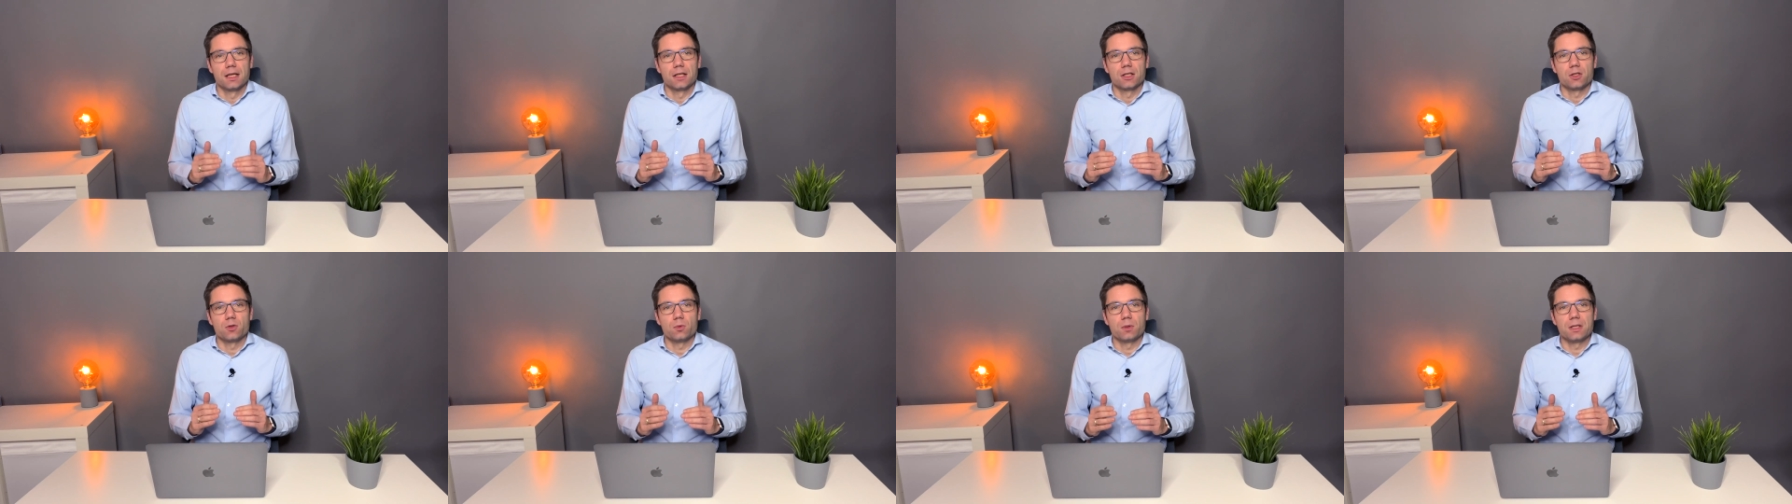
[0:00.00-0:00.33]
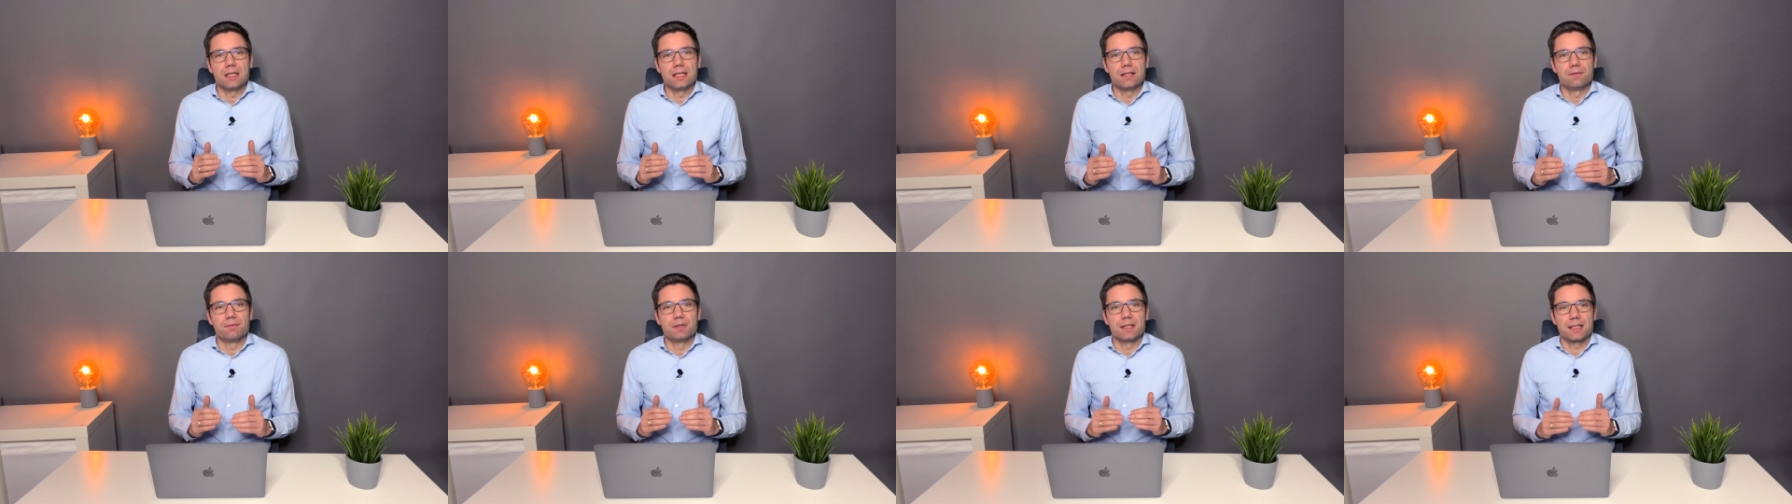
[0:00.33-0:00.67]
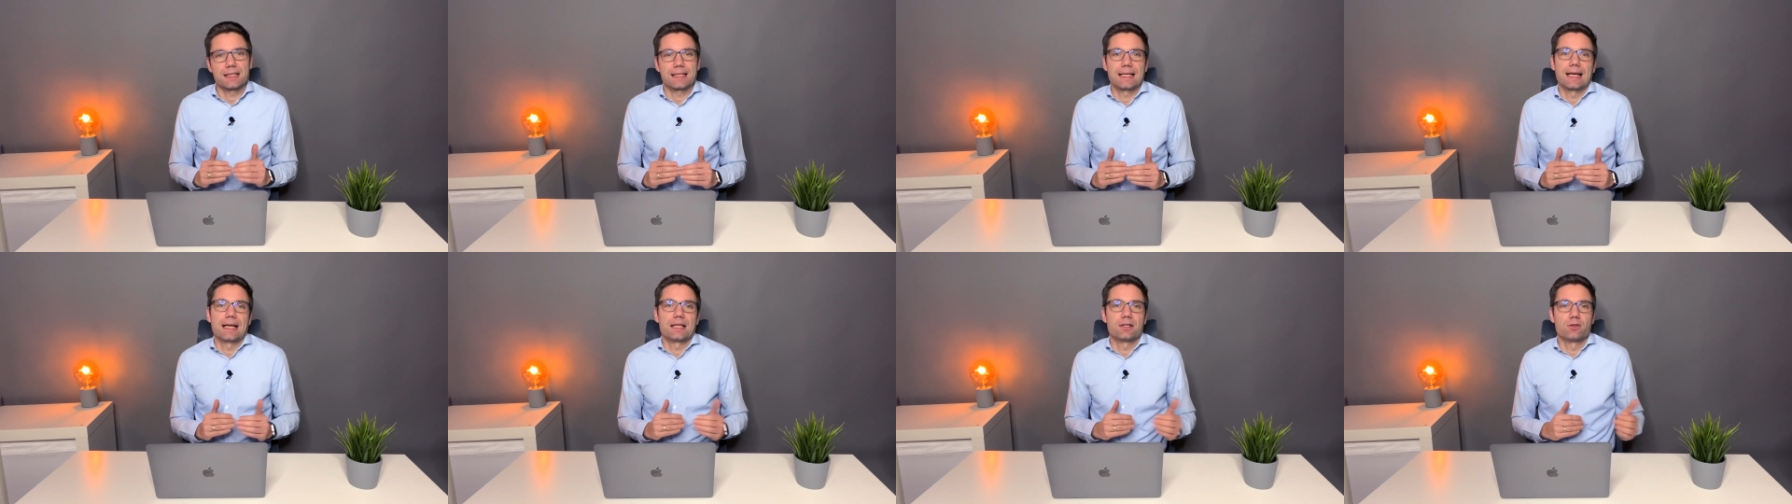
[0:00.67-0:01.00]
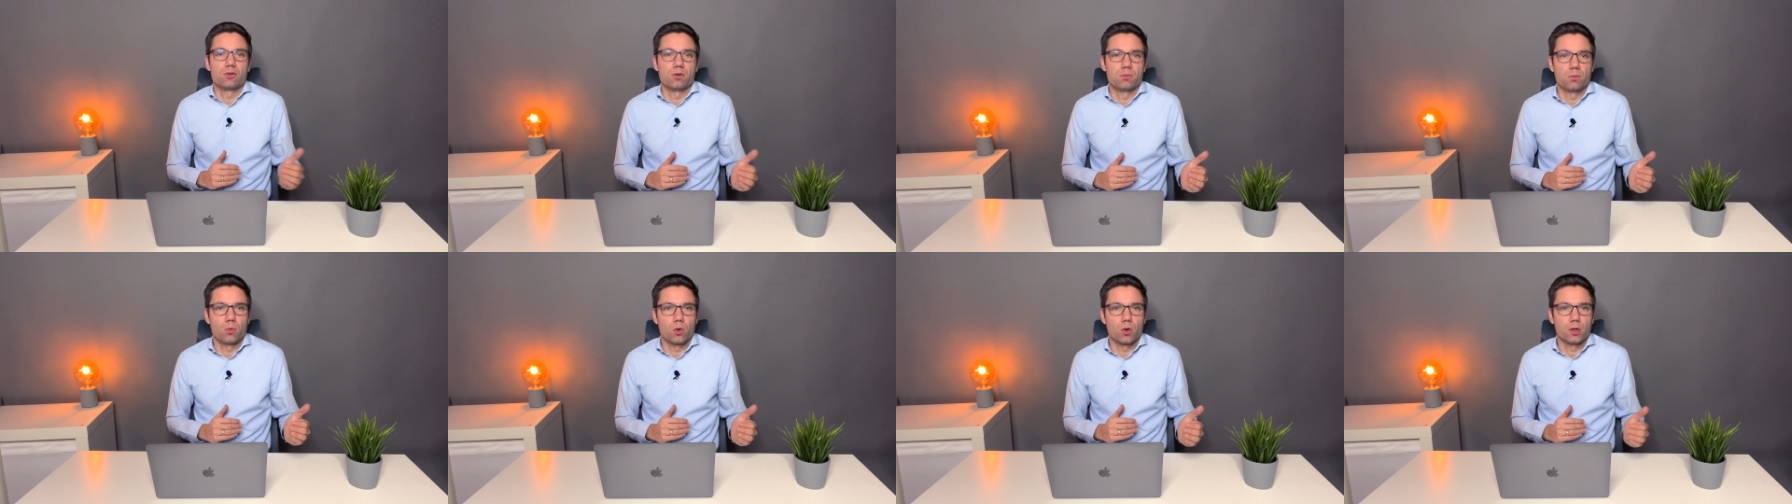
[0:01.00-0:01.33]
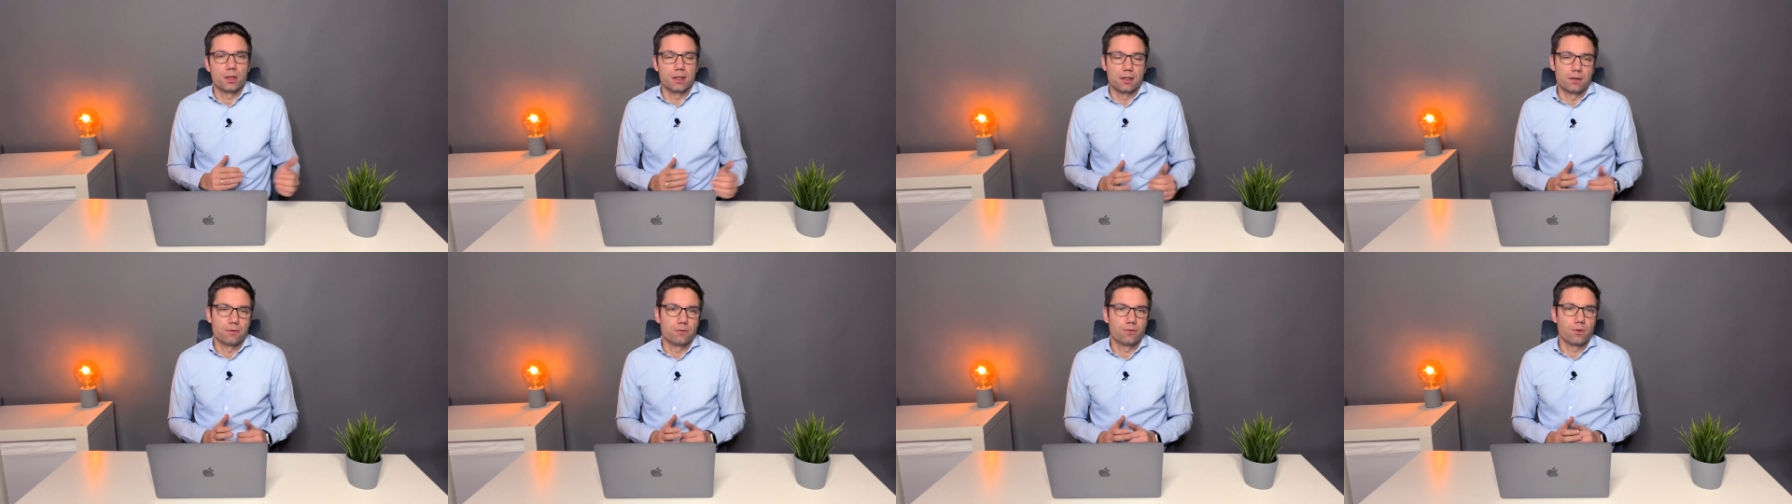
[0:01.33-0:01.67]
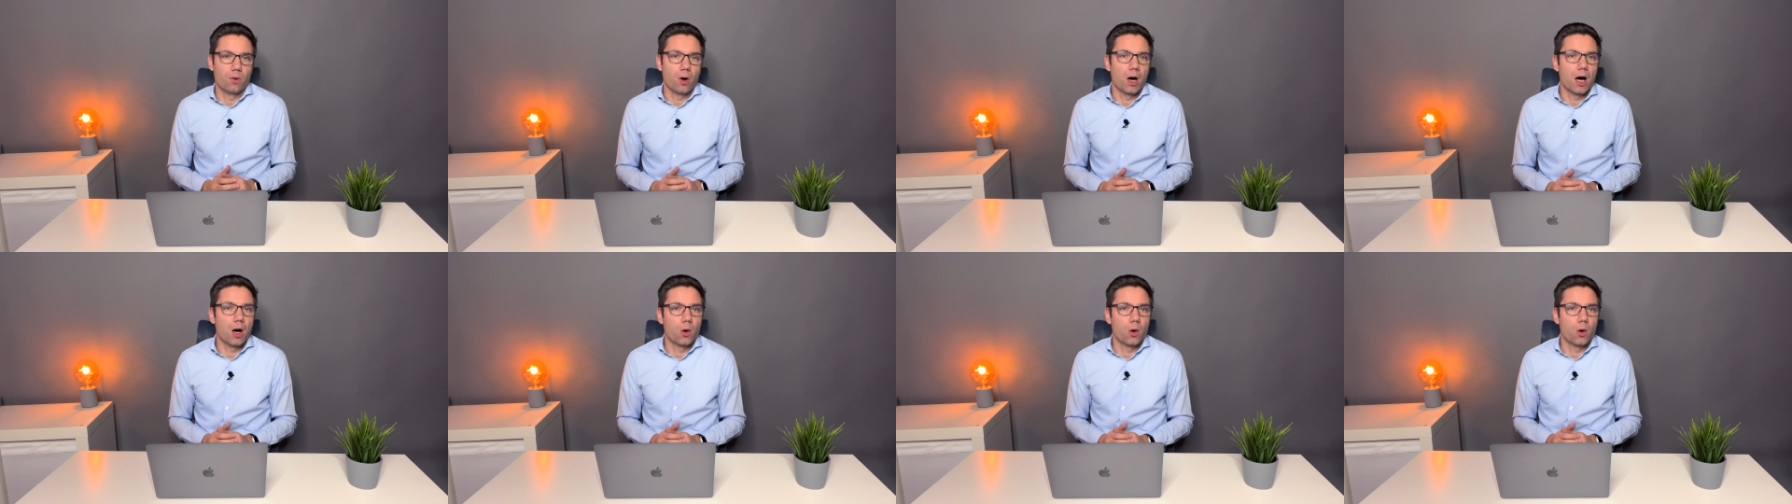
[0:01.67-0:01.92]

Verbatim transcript: to even schedule more than 4